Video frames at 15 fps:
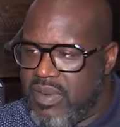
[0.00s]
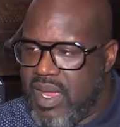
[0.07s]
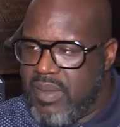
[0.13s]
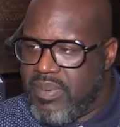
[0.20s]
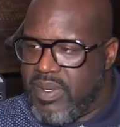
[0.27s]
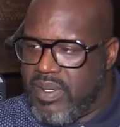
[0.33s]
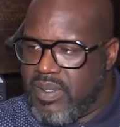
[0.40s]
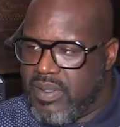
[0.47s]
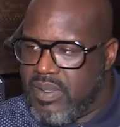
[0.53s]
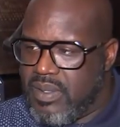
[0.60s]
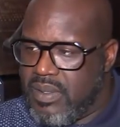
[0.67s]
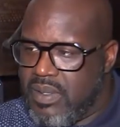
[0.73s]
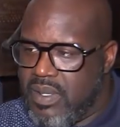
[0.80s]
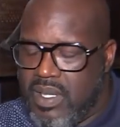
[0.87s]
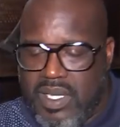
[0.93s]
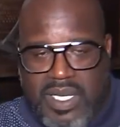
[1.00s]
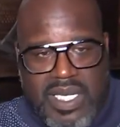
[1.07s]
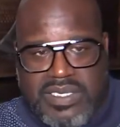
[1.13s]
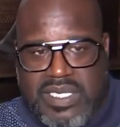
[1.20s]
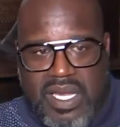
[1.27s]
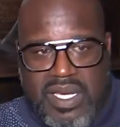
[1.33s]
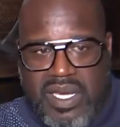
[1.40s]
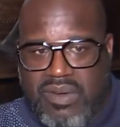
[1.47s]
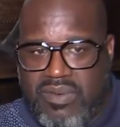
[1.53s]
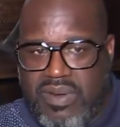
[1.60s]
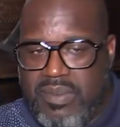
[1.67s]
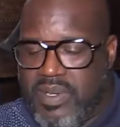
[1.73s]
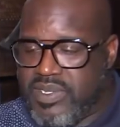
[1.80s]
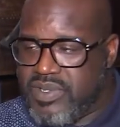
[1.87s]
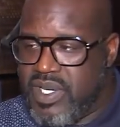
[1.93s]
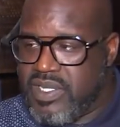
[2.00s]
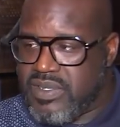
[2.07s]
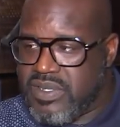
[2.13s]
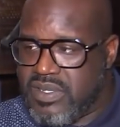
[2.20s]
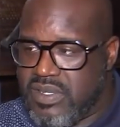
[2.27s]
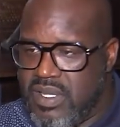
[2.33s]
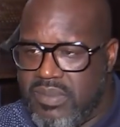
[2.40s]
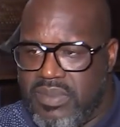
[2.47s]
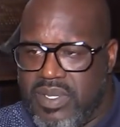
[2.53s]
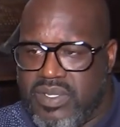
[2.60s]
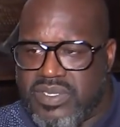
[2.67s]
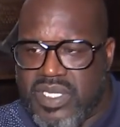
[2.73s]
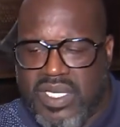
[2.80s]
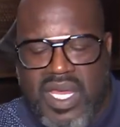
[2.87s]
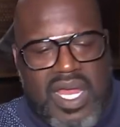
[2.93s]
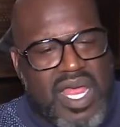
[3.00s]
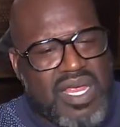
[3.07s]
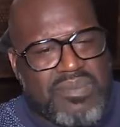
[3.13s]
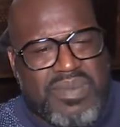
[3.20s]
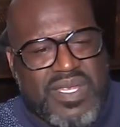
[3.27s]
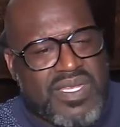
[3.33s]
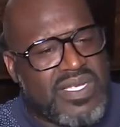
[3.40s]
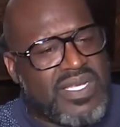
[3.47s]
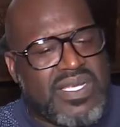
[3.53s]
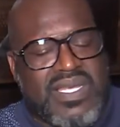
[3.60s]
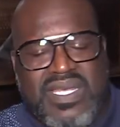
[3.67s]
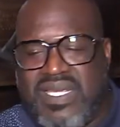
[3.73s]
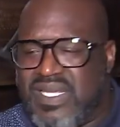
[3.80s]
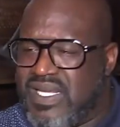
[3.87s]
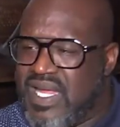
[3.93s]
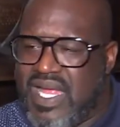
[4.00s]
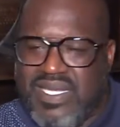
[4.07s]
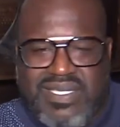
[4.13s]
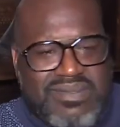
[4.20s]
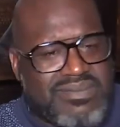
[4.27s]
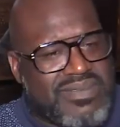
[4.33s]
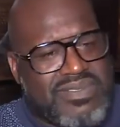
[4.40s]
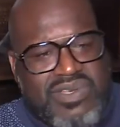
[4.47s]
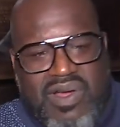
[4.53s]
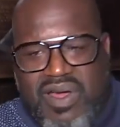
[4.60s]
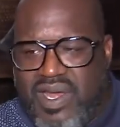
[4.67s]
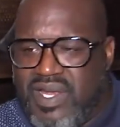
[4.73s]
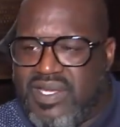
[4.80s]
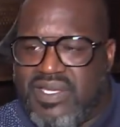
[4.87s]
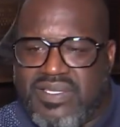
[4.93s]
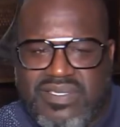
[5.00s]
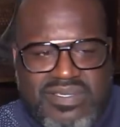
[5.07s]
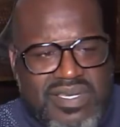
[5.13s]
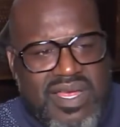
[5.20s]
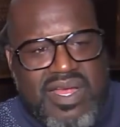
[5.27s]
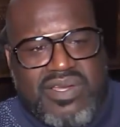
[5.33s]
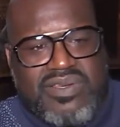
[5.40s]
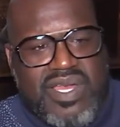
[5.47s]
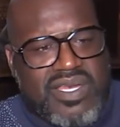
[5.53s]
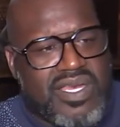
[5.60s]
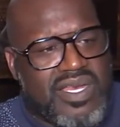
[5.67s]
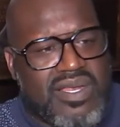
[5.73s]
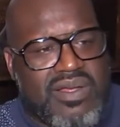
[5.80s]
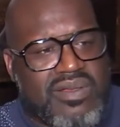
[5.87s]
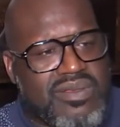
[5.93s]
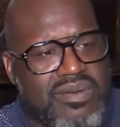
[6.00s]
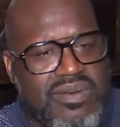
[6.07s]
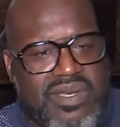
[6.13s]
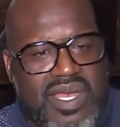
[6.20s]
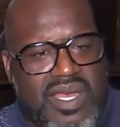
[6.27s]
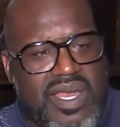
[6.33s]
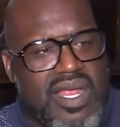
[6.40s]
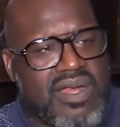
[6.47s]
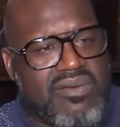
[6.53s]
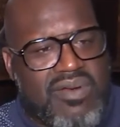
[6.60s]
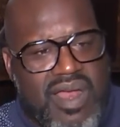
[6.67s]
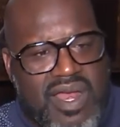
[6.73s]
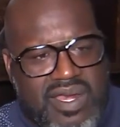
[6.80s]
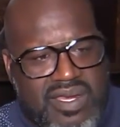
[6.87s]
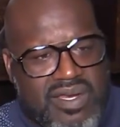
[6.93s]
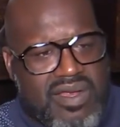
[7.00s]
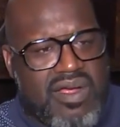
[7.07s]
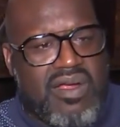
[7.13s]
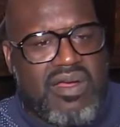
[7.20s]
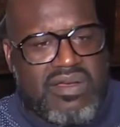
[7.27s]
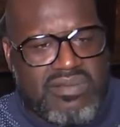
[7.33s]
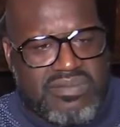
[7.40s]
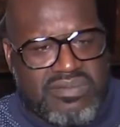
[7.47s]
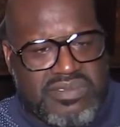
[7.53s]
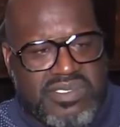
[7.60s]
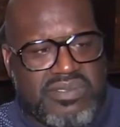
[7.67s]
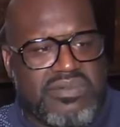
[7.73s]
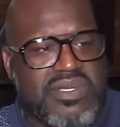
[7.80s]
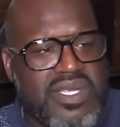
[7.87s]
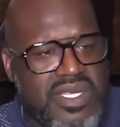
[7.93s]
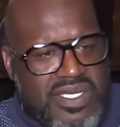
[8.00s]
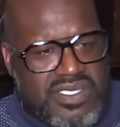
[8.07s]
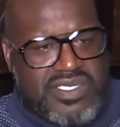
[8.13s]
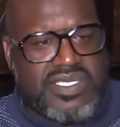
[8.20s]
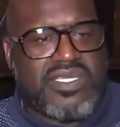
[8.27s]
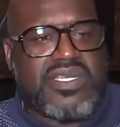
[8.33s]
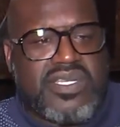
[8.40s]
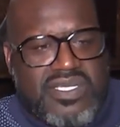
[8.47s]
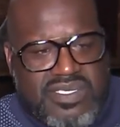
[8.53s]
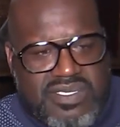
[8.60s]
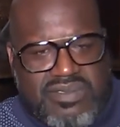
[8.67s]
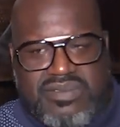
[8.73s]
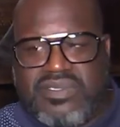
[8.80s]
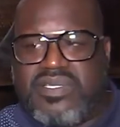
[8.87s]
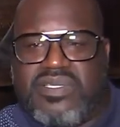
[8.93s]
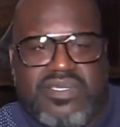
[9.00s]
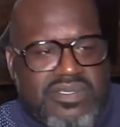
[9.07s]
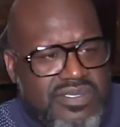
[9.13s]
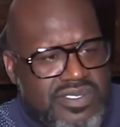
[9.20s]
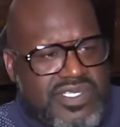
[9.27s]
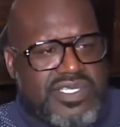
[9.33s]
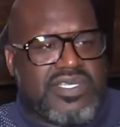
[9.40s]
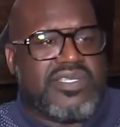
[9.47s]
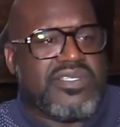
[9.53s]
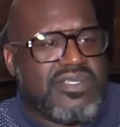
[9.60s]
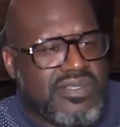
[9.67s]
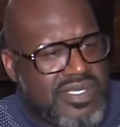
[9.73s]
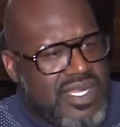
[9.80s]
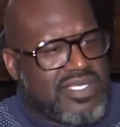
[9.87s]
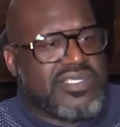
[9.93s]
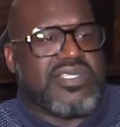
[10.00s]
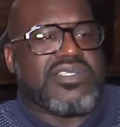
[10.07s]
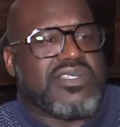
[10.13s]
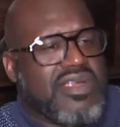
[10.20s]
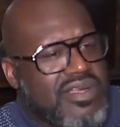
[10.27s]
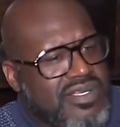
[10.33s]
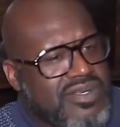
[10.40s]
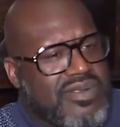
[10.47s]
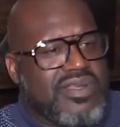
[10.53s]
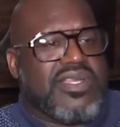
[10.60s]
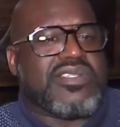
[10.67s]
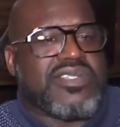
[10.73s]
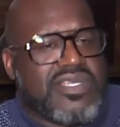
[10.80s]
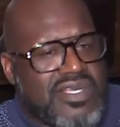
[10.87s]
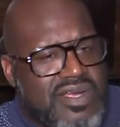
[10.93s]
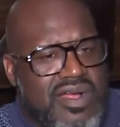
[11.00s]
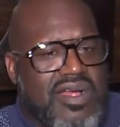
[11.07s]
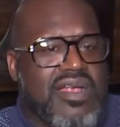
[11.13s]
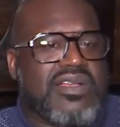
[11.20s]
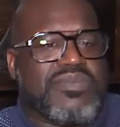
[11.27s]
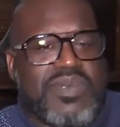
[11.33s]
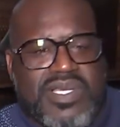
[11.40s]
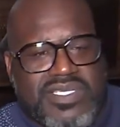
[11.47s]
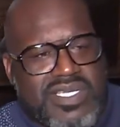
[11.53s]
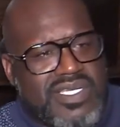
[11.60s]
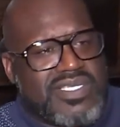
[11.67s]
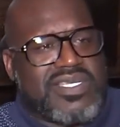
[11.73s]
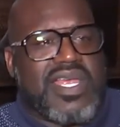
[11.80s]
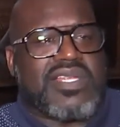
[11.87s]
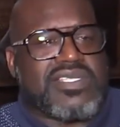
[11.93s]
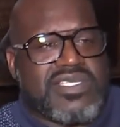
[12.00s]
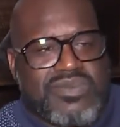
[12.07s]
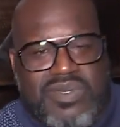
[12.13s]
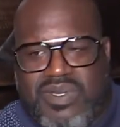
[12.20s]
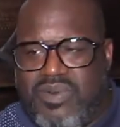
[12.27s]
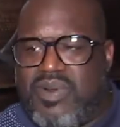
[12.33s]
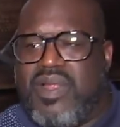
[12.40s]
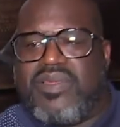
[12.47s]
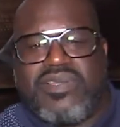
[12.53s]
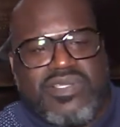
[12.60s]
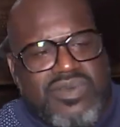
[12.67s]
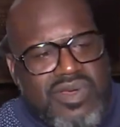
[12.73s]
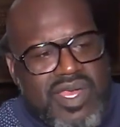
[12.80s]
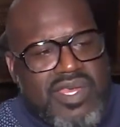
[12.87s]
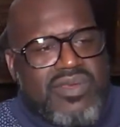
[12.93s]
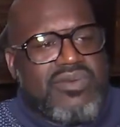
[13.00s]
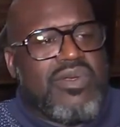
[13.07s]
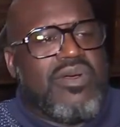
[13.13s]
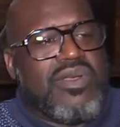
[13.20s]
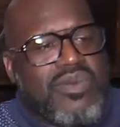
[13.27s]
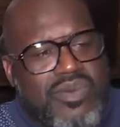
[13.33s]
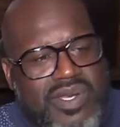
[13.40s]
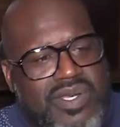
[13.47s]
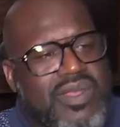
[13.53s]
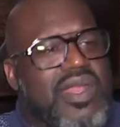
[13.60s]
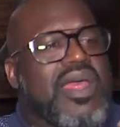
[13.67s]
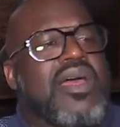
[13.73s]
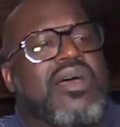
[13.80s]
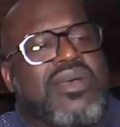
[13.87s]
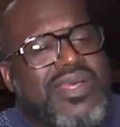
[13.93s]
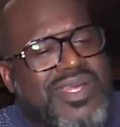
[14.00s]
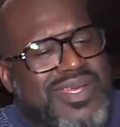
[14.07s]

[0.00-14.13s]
I'm happy. And that's how I get rid of my stress, my music. Like I could be, darn it, this contract didn't go through today and I could ride in the car and I just start doing this in the car, especially in Texas where the weather's great, you roll the window down.